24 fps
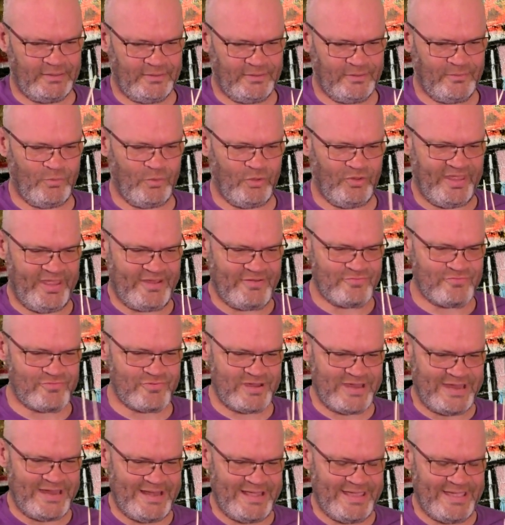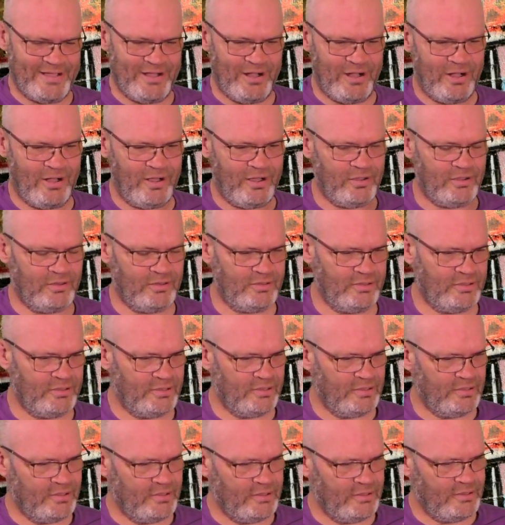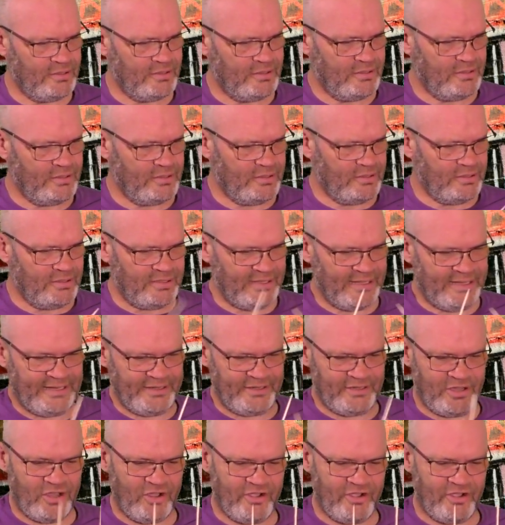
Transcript: than what they really are. And